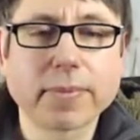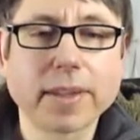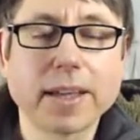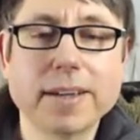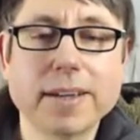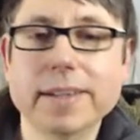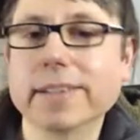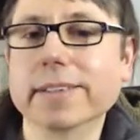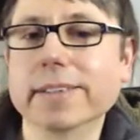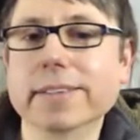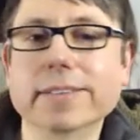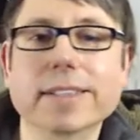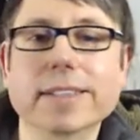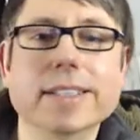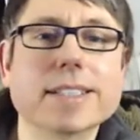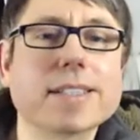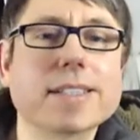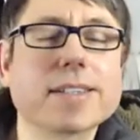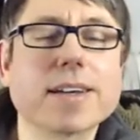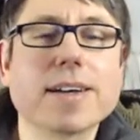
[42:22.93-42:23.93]
All right,
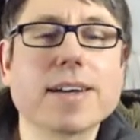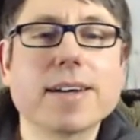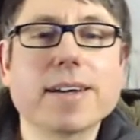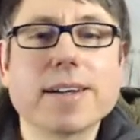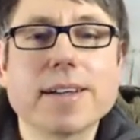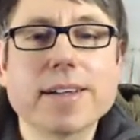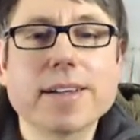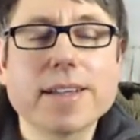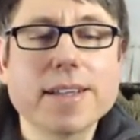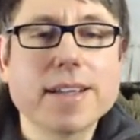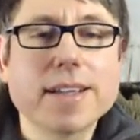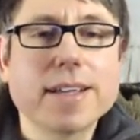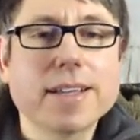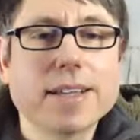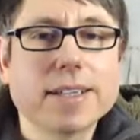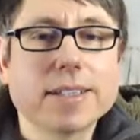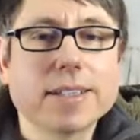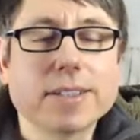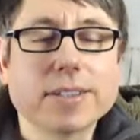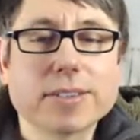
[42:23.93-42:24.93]
so
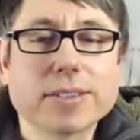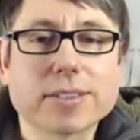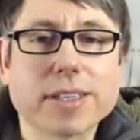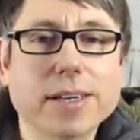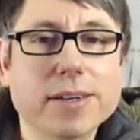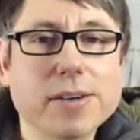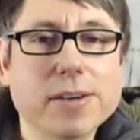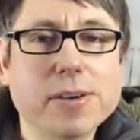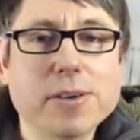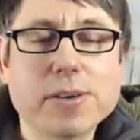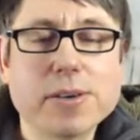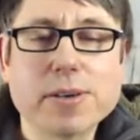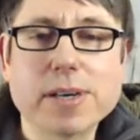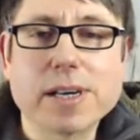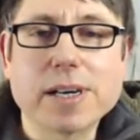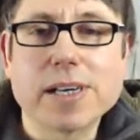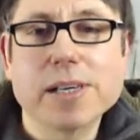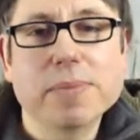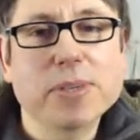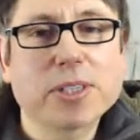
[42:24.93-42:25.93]
I
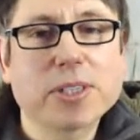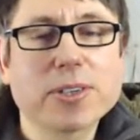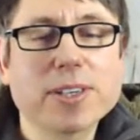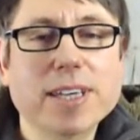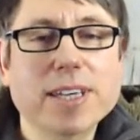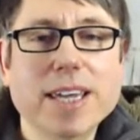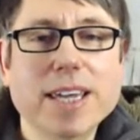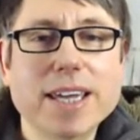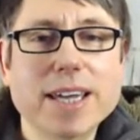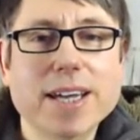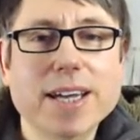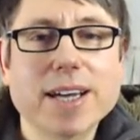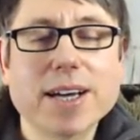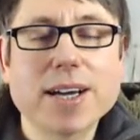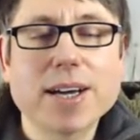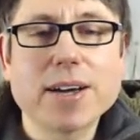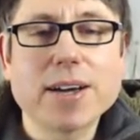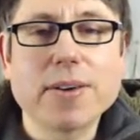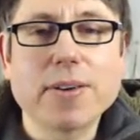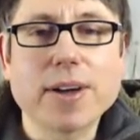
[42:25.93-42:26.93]
hope you could
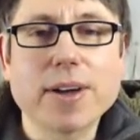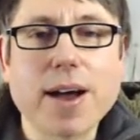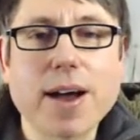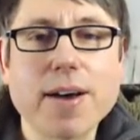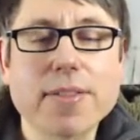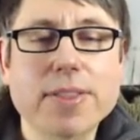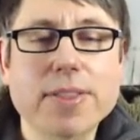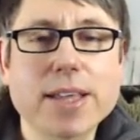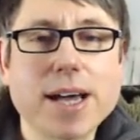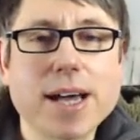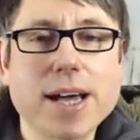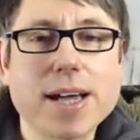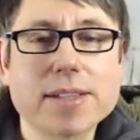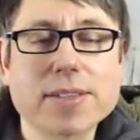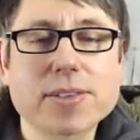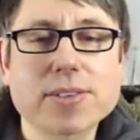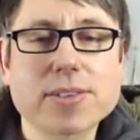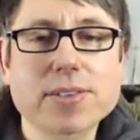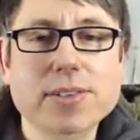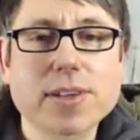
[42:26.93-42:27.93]
hear that
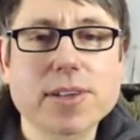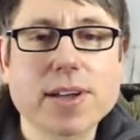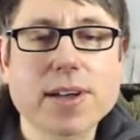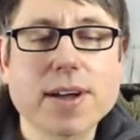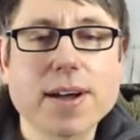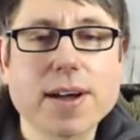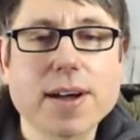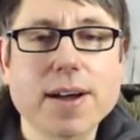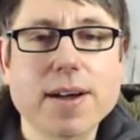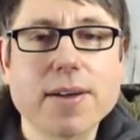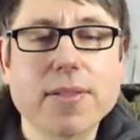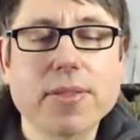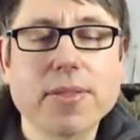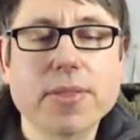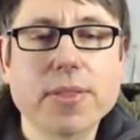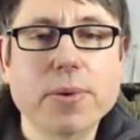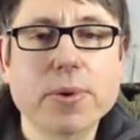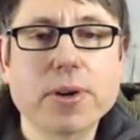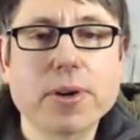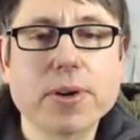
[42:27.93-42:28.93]
there
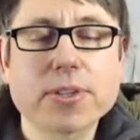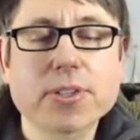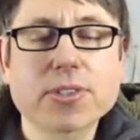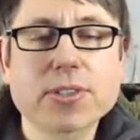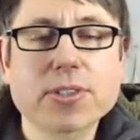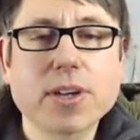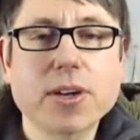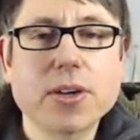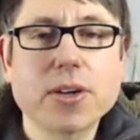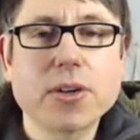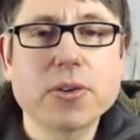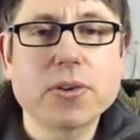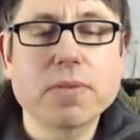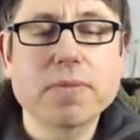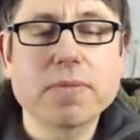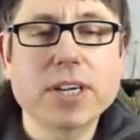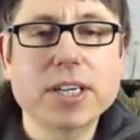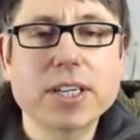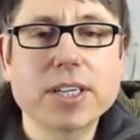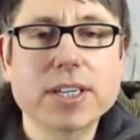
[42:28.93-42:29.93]
were so
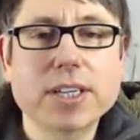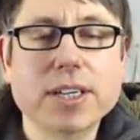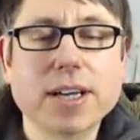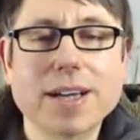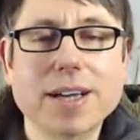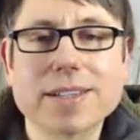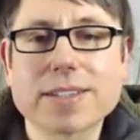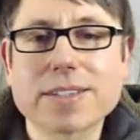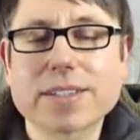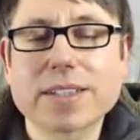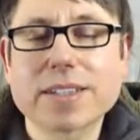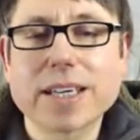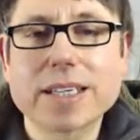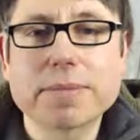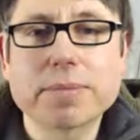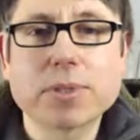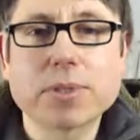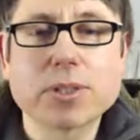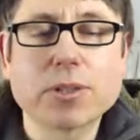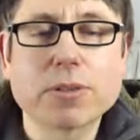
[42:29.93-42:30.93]
many
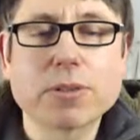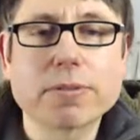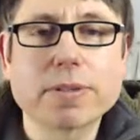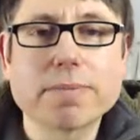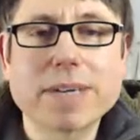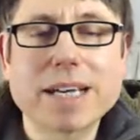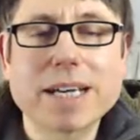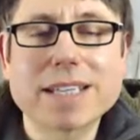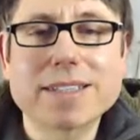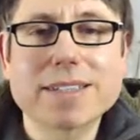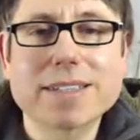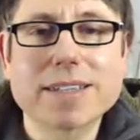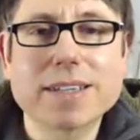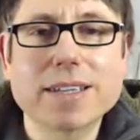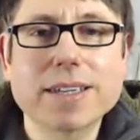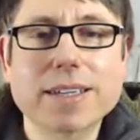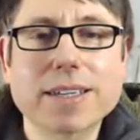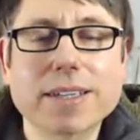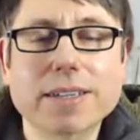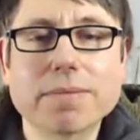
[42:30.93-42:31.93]
unstable,
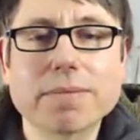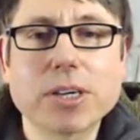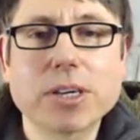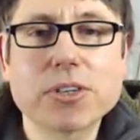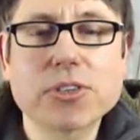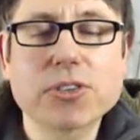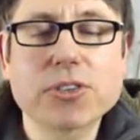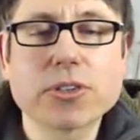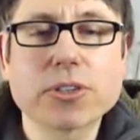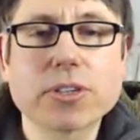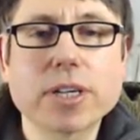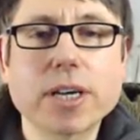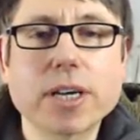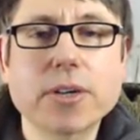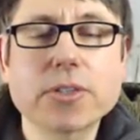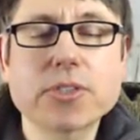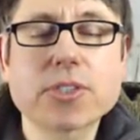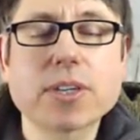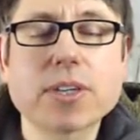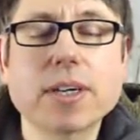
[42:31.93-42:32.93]
romantic, emotional
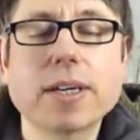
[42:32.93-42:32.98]
notes.